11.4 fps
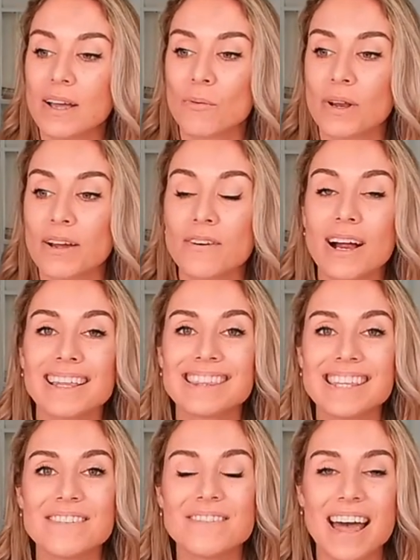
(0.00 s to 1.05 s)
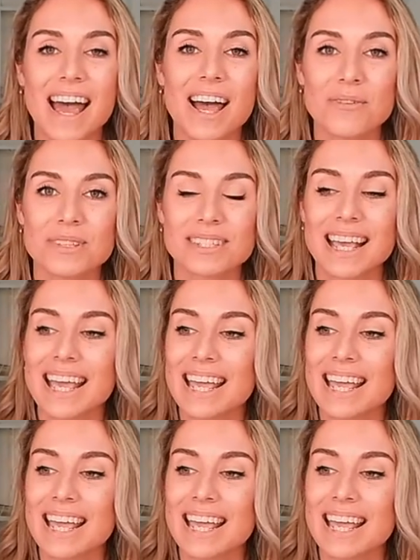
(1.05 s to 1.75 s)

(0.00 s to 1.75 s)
whenever I leave the house,